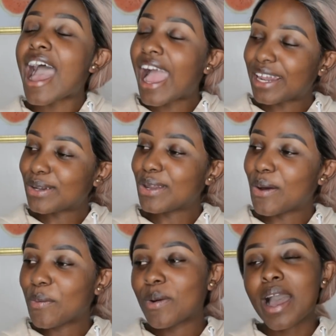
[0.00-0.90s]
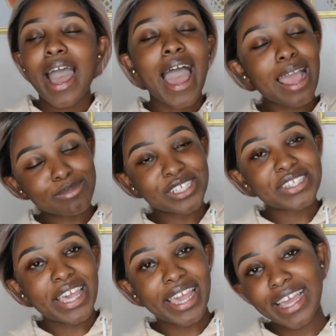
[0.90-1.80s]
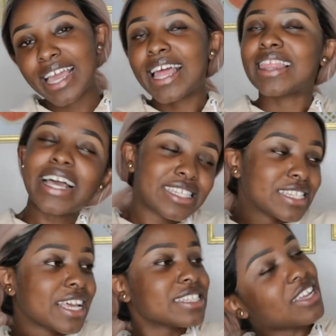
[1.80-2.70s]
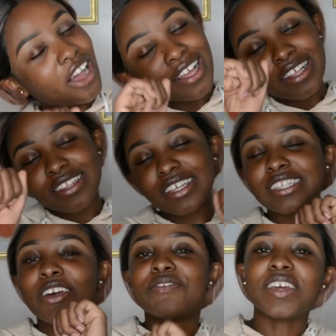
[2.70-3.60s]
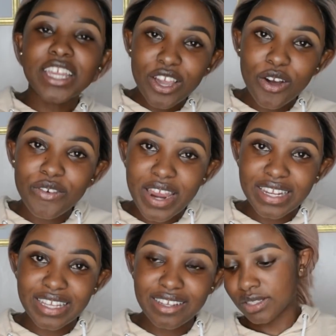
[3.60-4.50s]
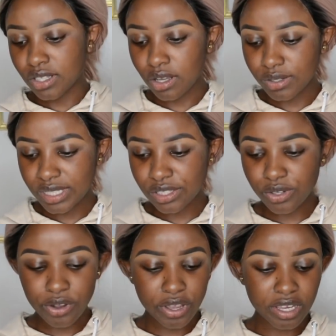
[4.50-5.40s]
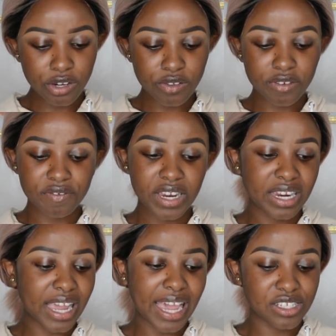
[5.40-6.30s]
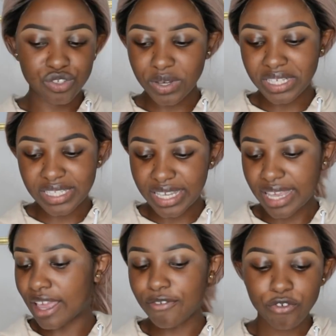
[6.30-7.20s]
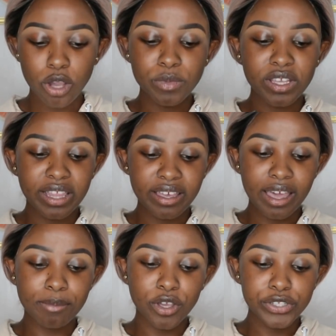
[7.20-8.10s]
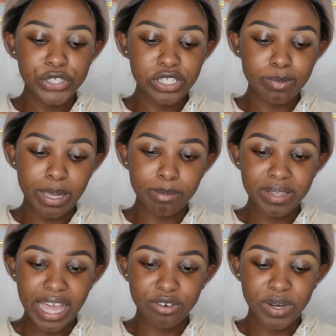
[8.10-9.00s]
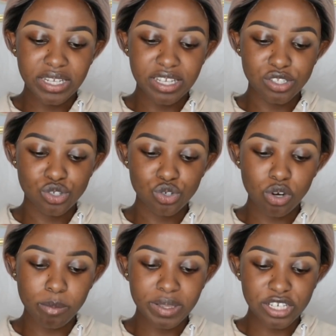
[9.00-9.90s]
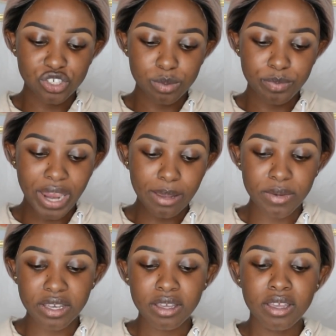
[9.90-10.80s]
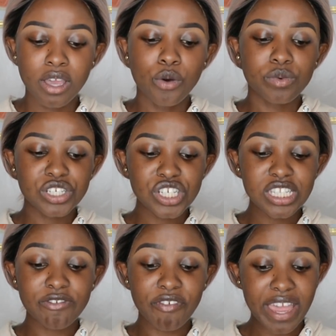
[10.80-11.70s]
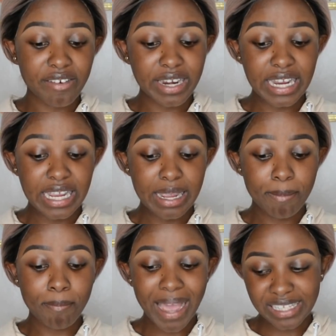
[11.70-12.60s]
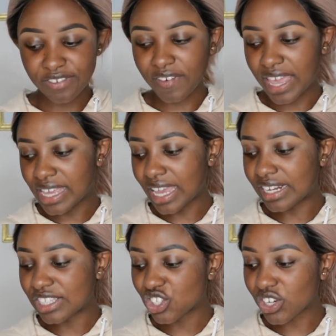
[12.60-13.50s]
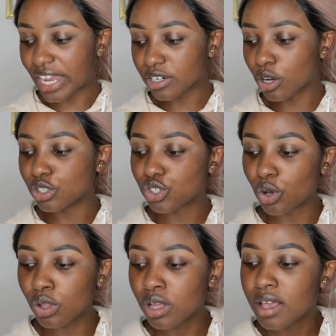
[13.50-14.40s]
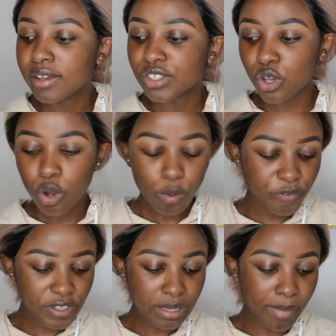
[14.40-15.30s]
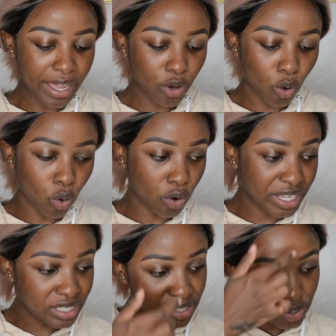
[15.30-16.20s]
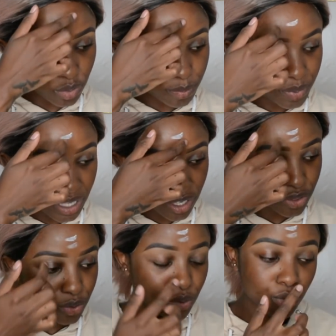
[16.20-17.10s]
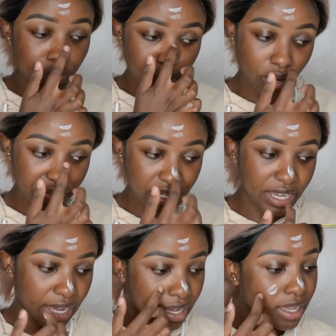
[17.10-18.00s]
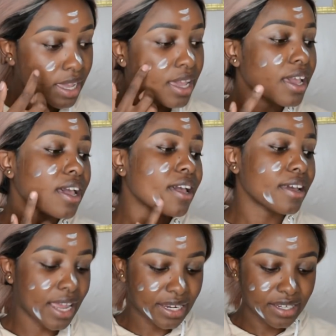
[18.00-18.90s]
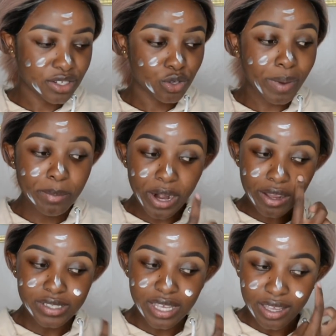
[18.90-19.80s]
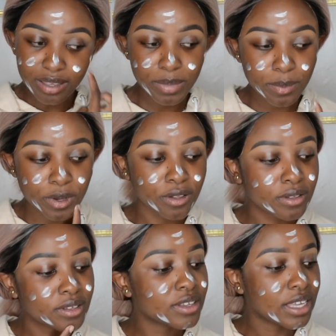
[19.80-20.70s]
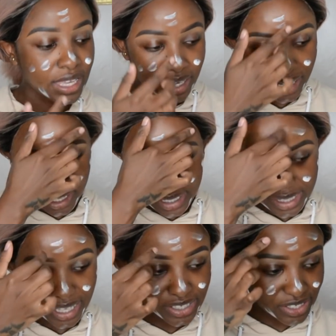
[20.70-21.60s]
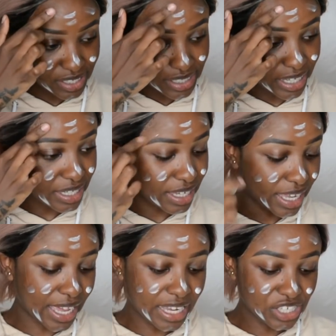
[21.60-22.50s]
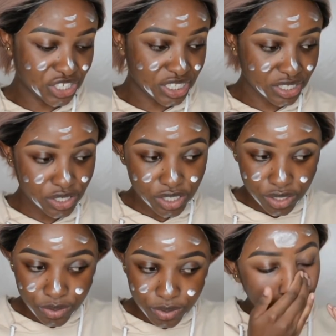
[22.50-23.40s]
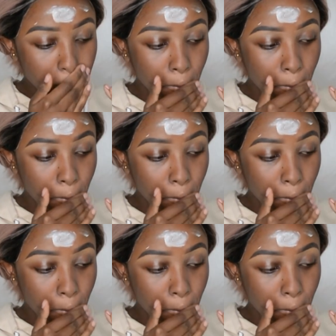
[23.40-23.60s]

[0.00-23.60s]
I don't know, I'm just saying, let's start this video already. So since we're going into the very hydrating formula, I'm going to use my Black Radiance True Complexion Primer, which is very mattifying and it's shine control. So hopefully my oils don't peek throughout the day. And I did do my brows, people, because they just take ages to do.